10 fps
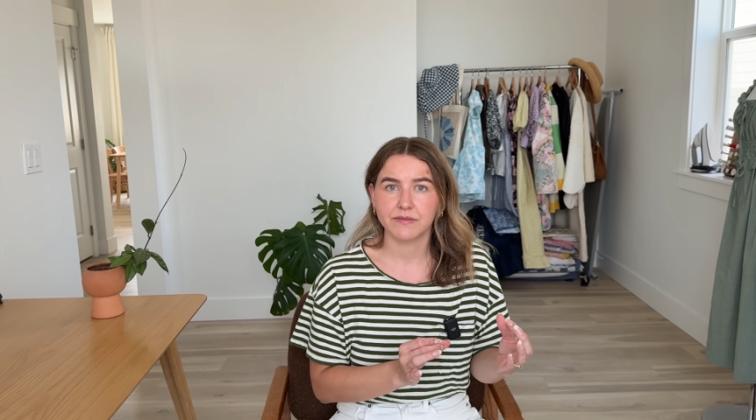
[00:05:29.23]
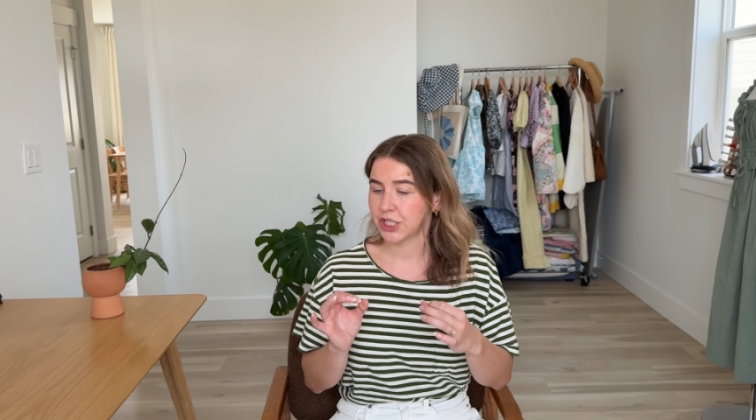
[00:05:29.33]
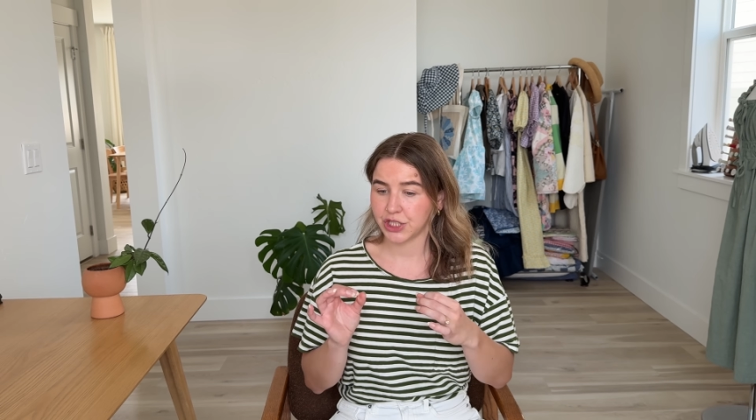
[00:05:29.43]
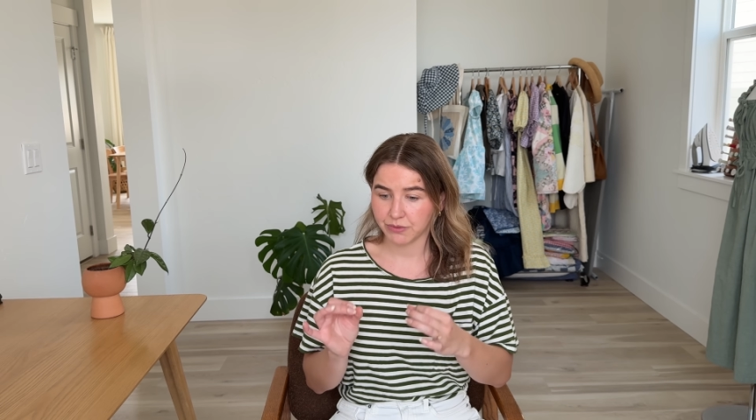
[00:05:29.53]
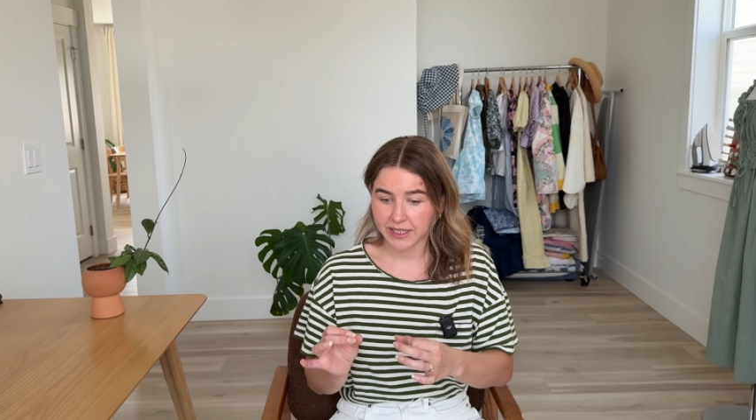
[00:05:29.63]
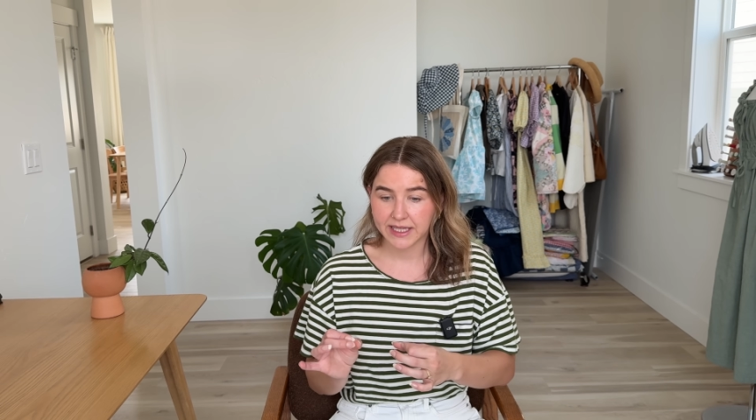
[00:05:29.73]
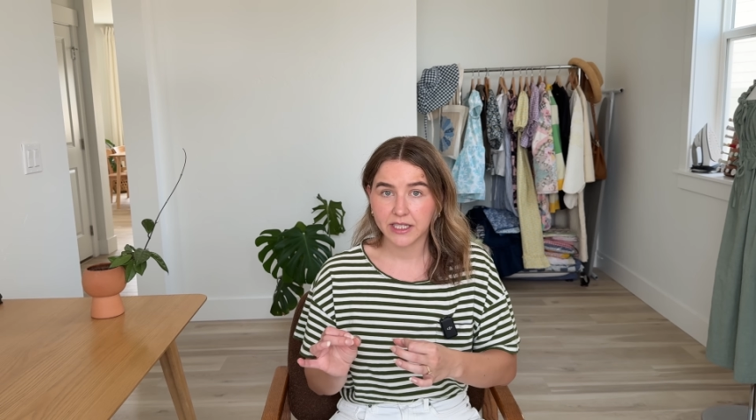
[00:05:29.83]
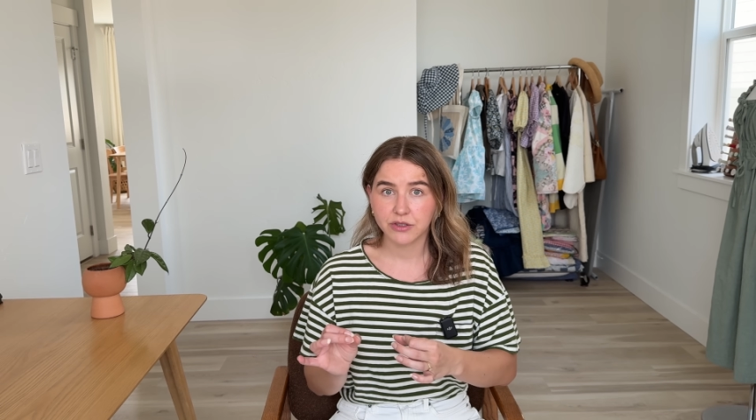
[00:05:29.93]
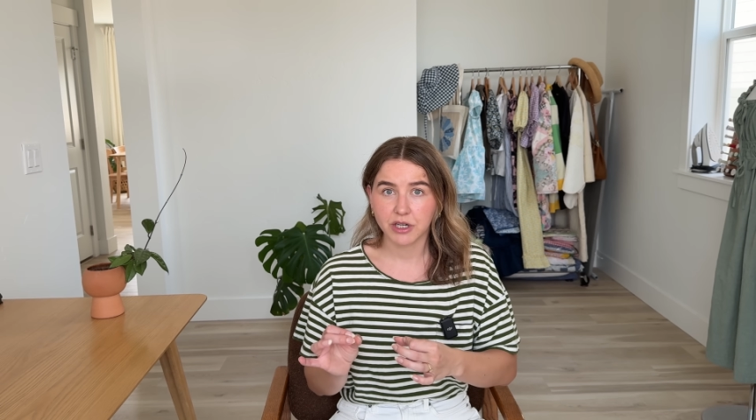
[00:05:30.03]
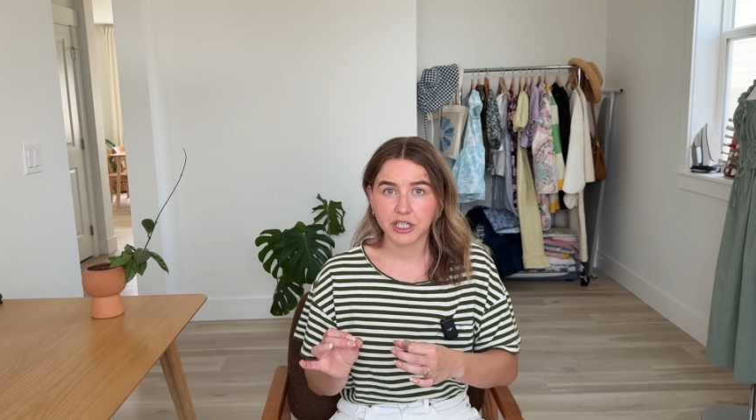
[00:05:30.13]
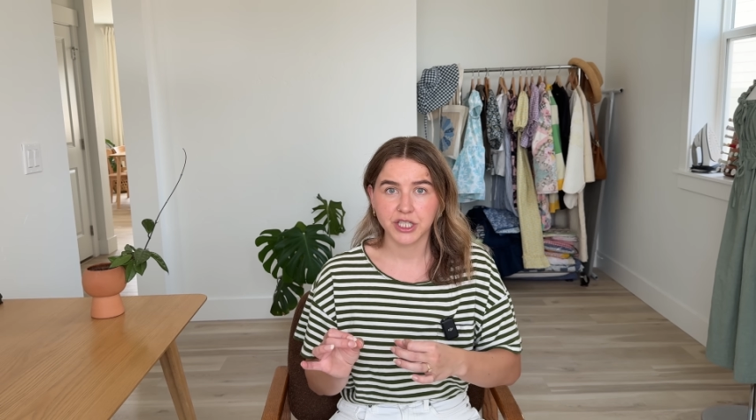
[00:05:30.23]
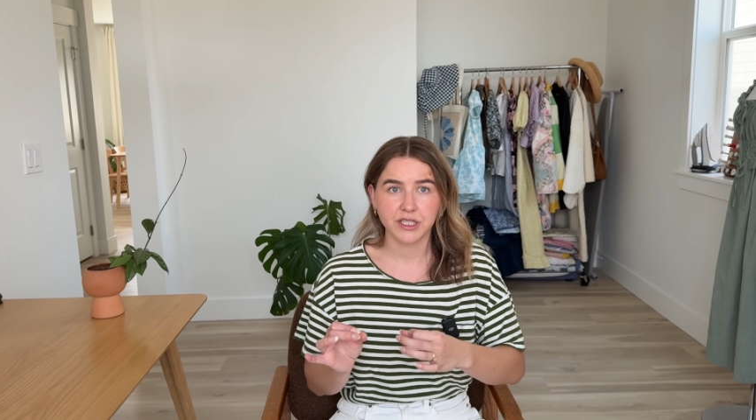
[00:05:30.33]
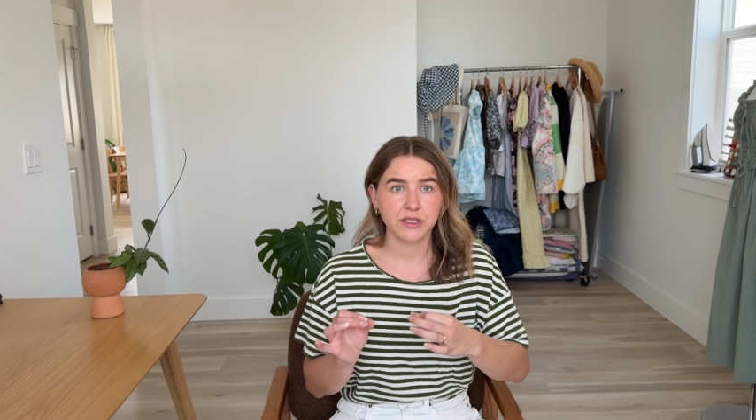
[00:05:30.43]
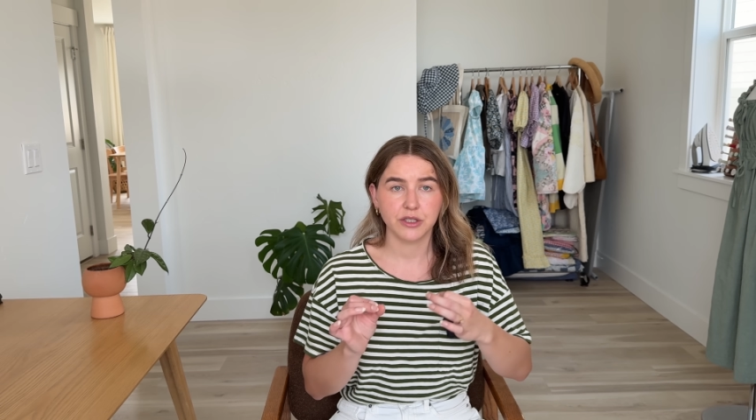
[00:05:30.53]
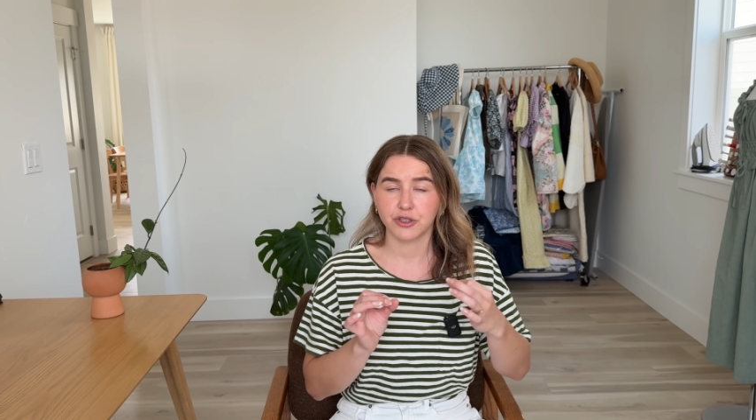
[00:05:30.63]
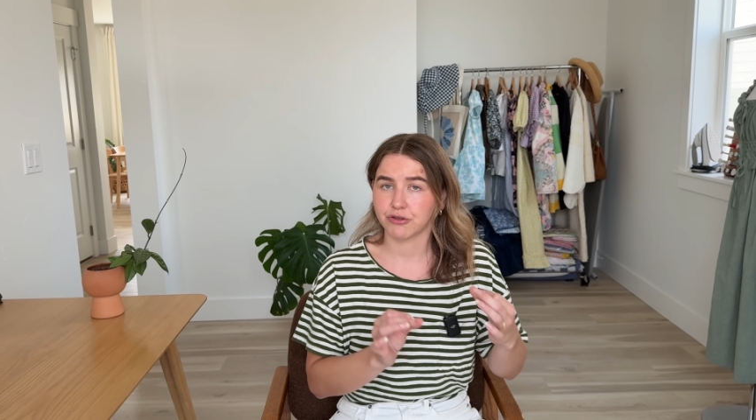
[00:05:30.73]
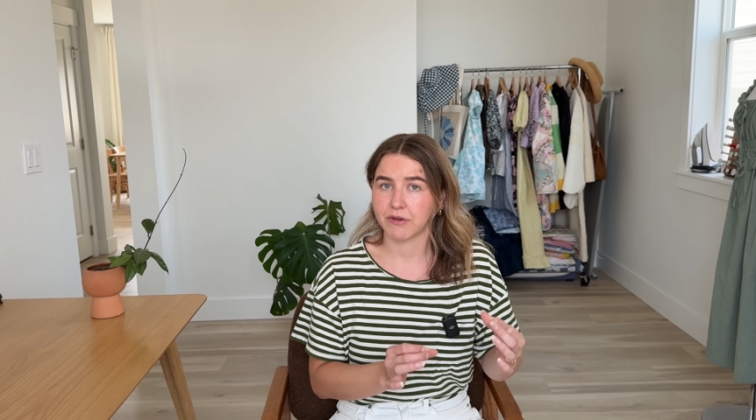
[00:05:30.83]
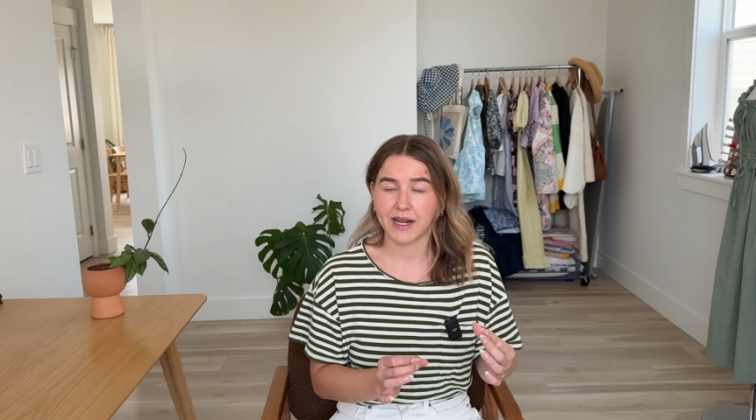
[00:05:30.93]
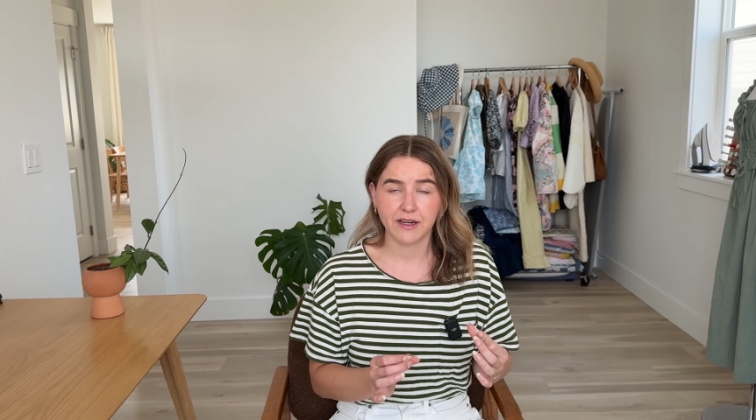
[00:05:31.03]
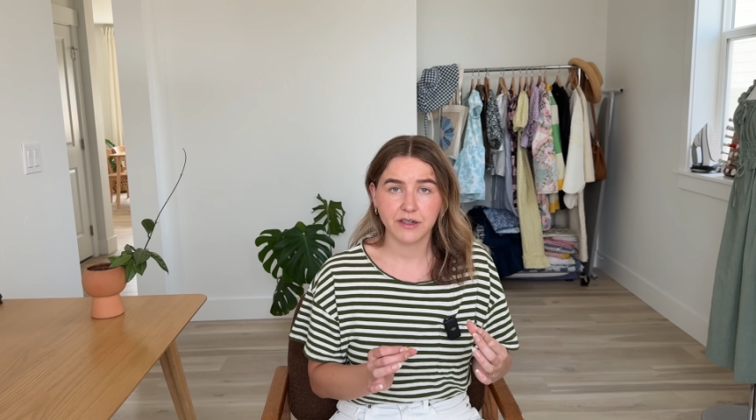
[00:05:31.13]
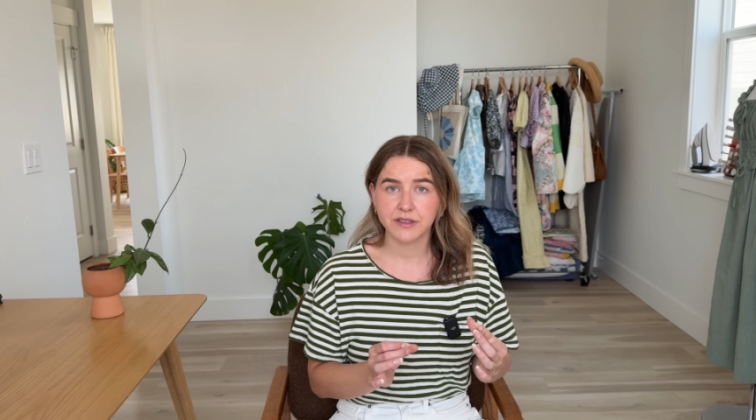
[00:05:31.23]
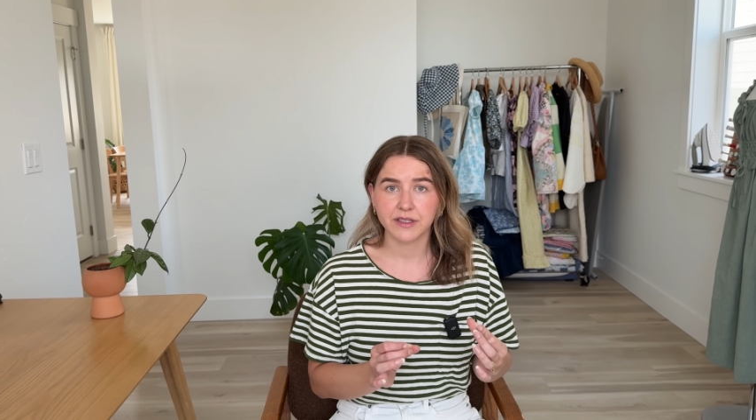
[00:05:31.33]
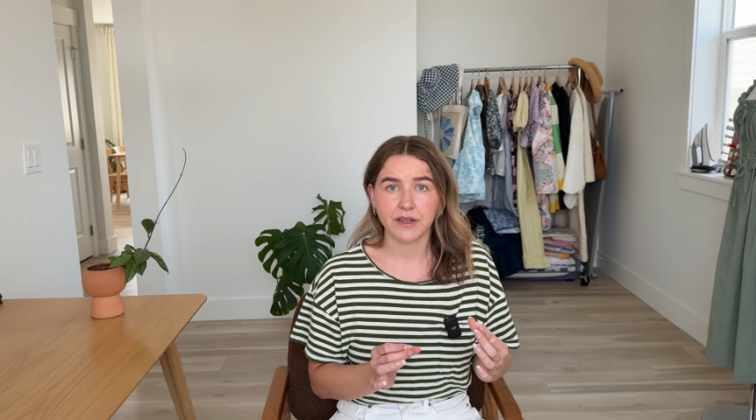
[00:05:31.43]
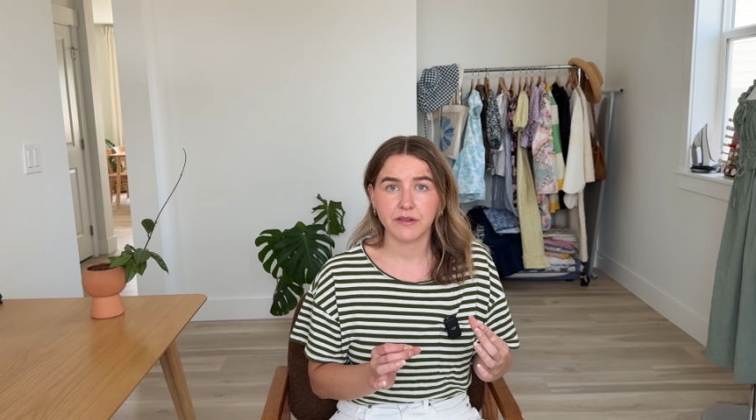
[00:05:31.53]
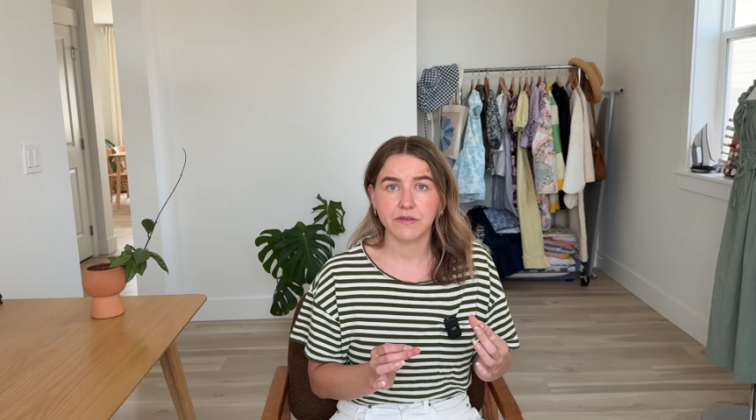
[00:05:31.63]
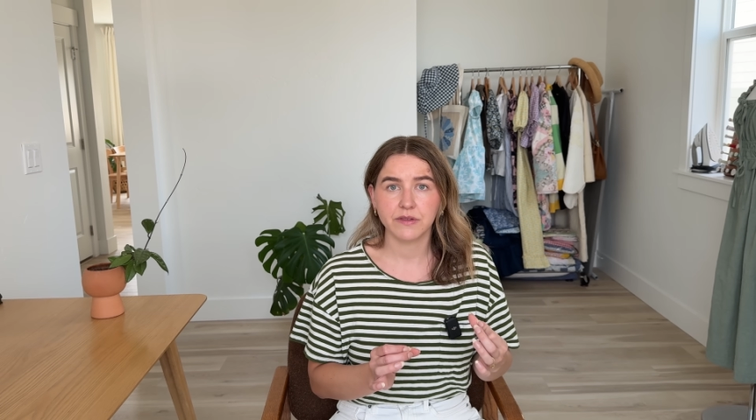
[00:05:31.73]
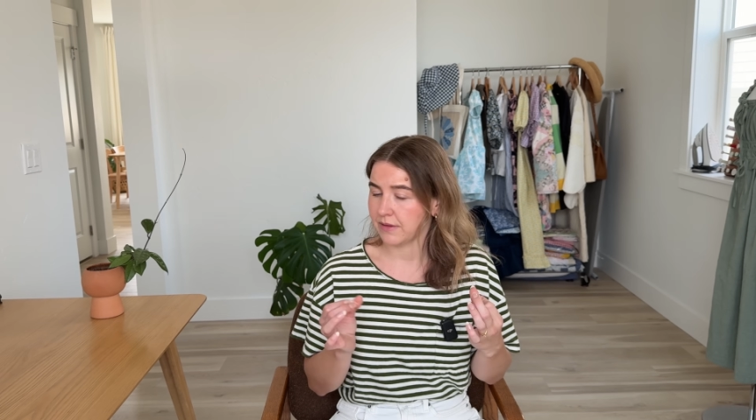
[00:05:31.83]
She read the instructions, tried it herself,